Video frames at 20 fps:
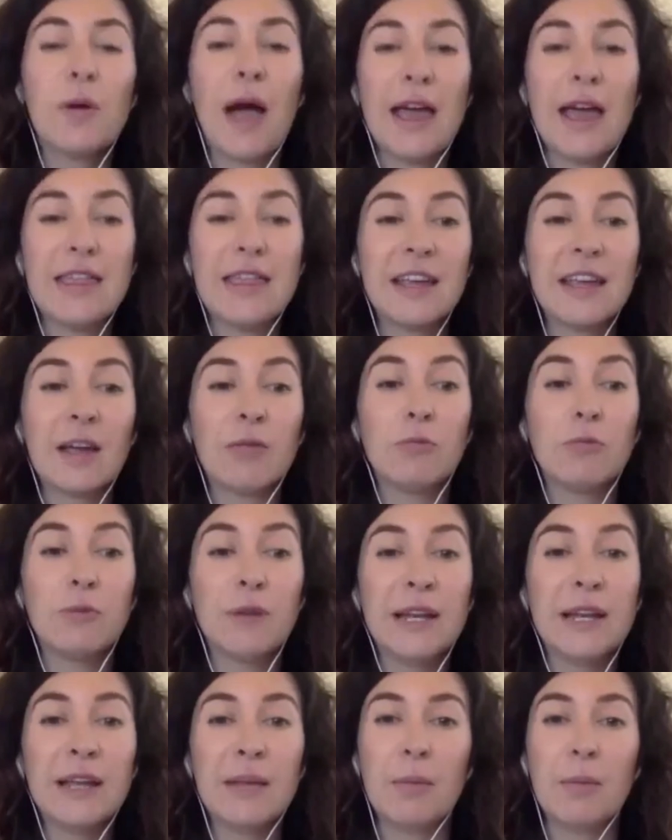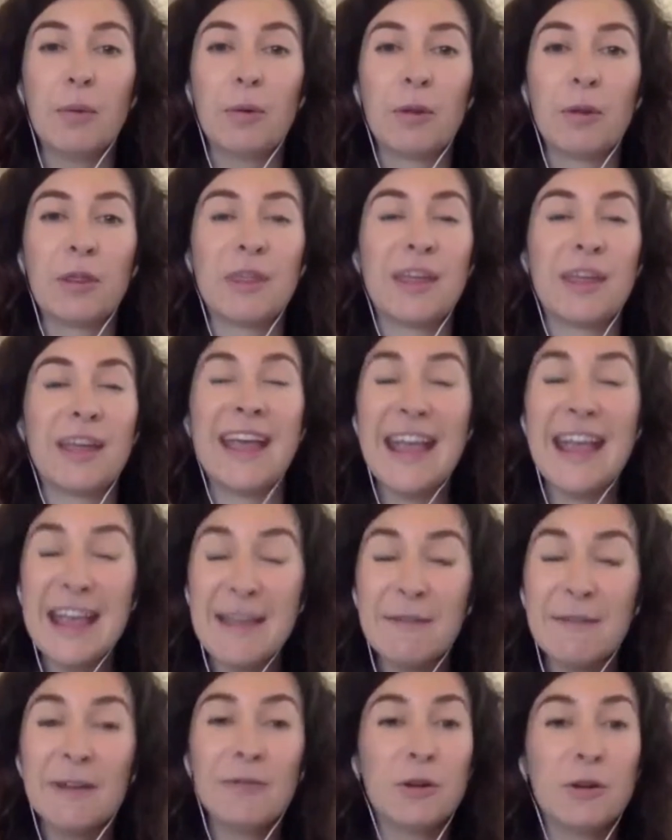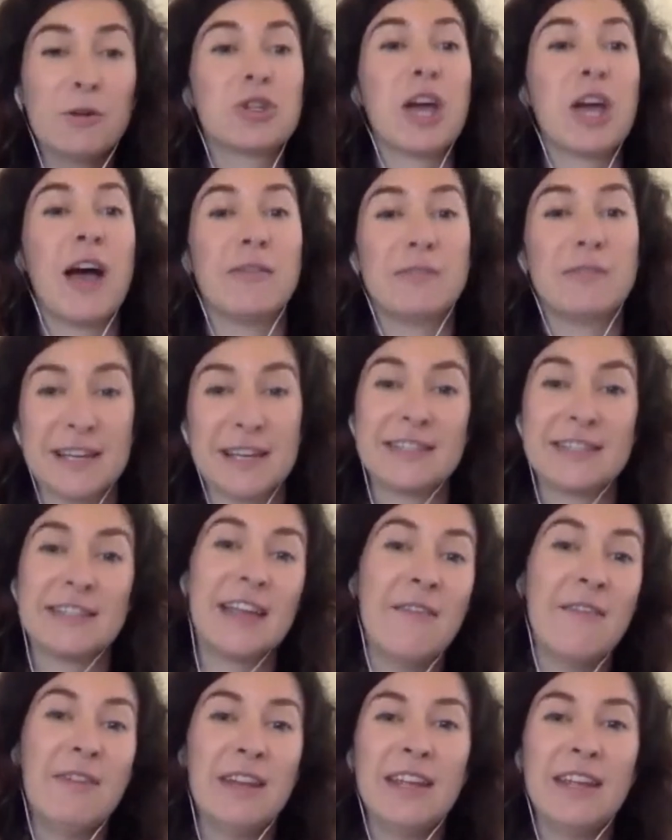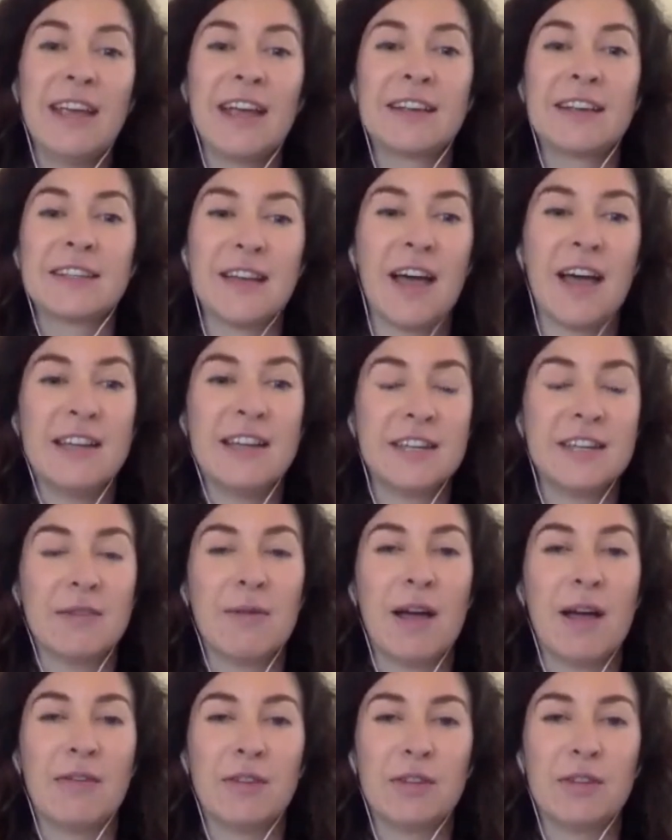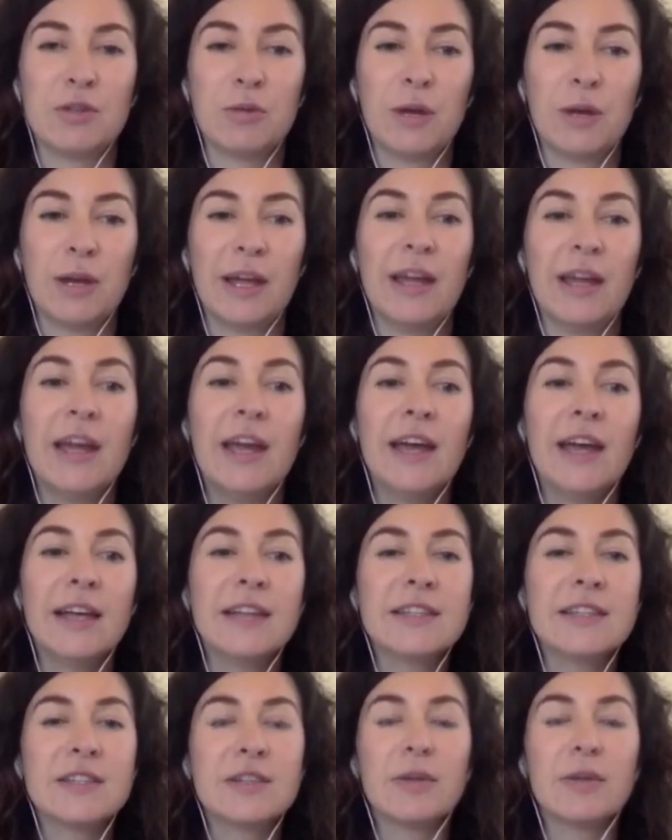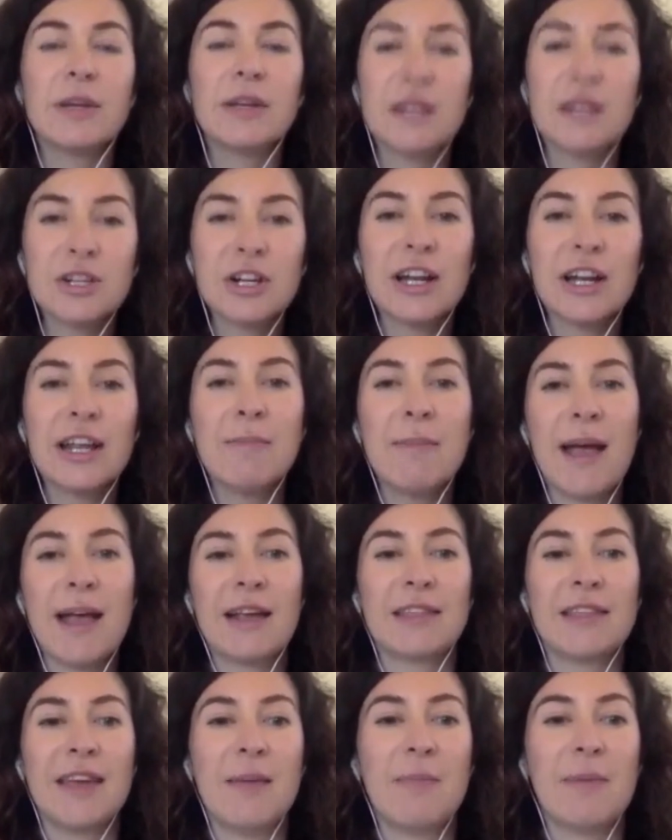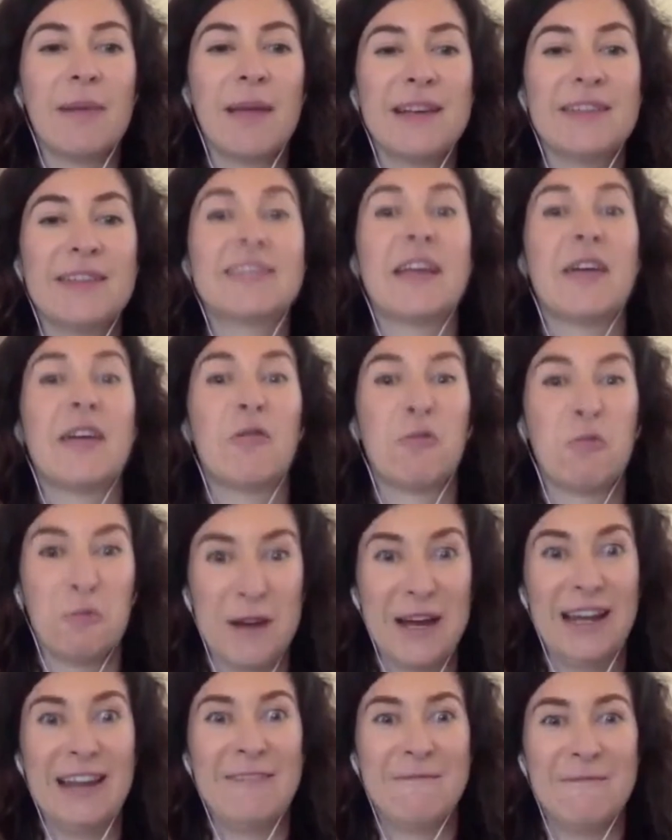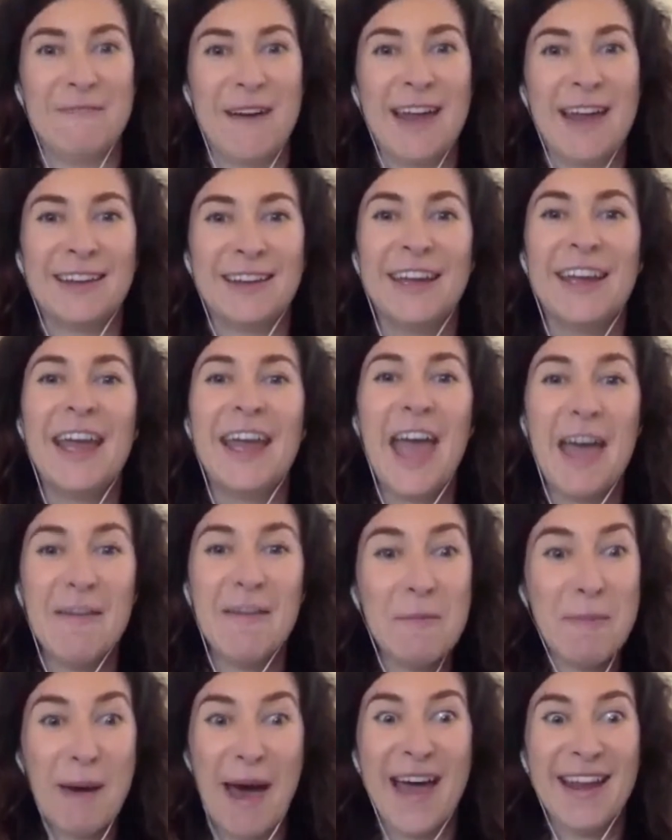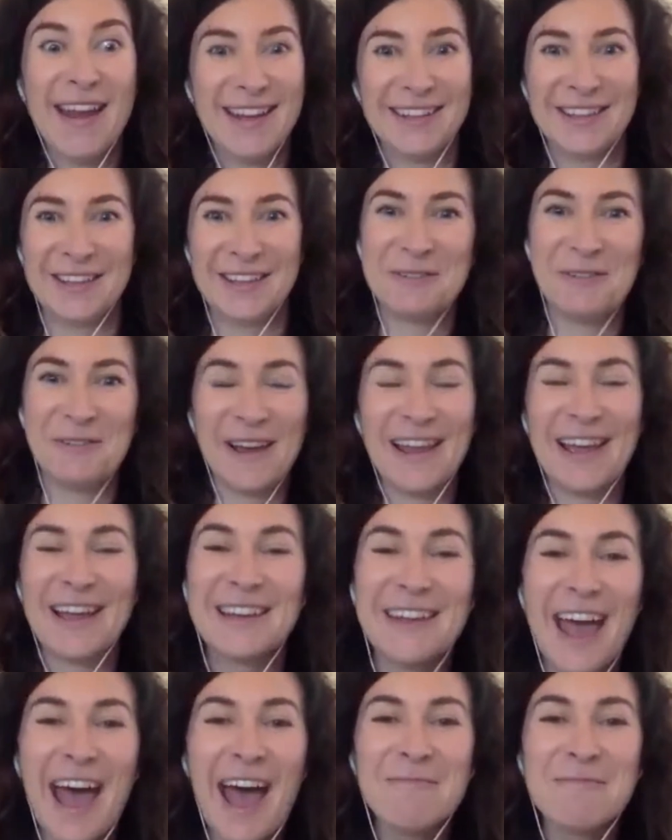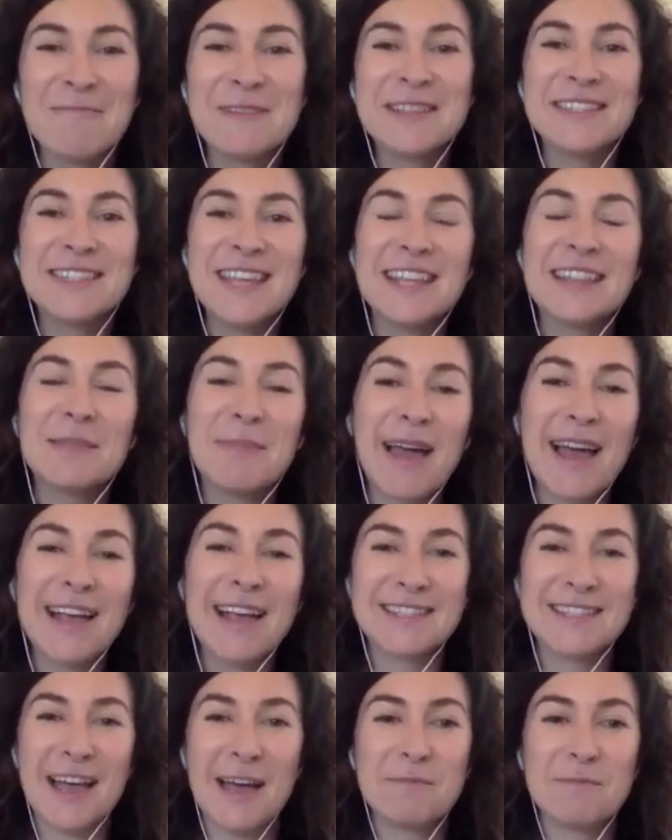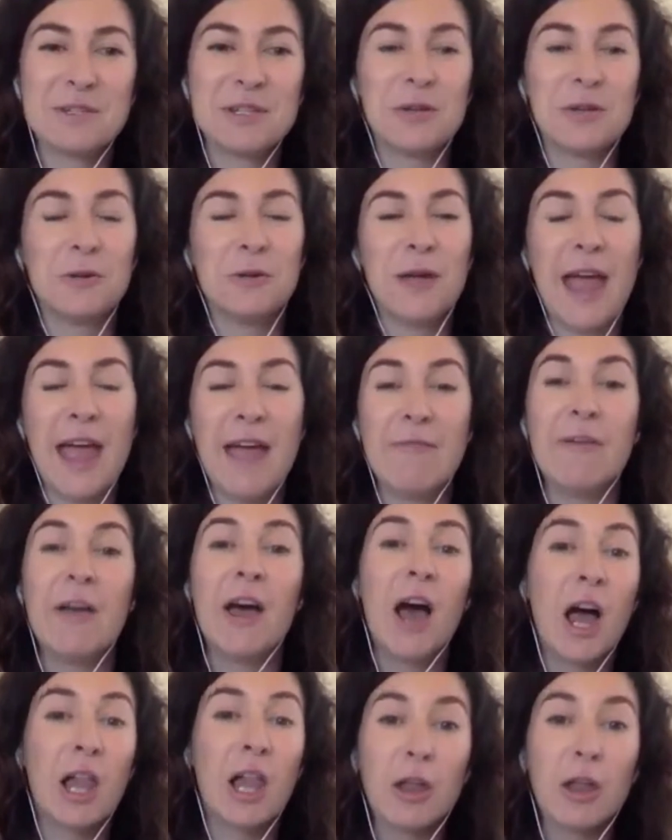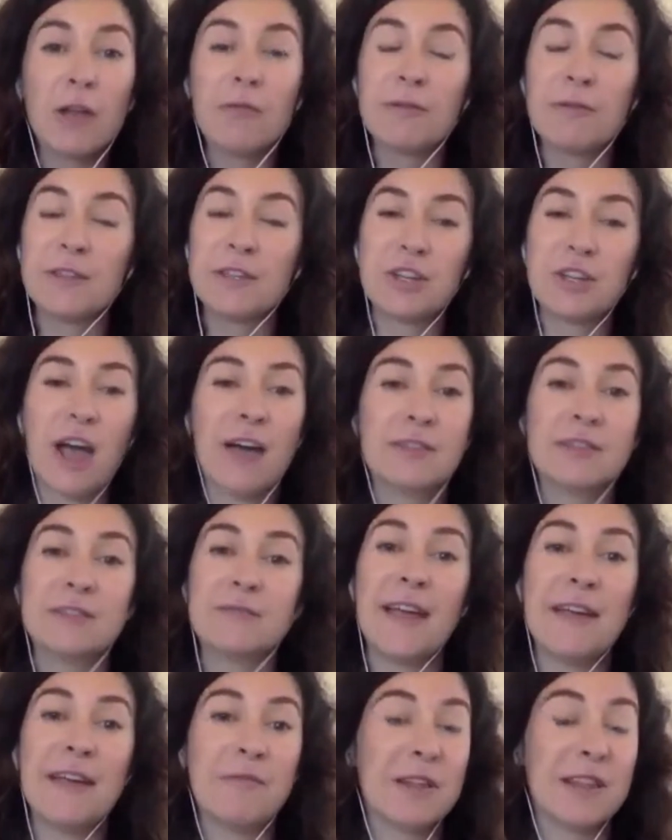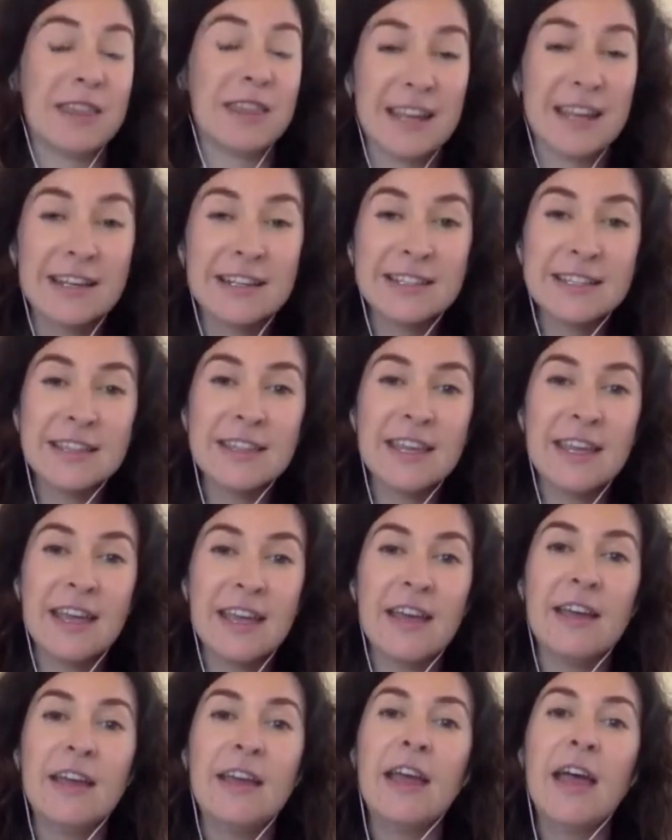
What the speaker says: I think a really important thing, even if your child doesn't have any anxiety around the toilet, is to initially make that place really fun. Have a party in the toilet. Set the place up to have a lot of the child's favourite things in there.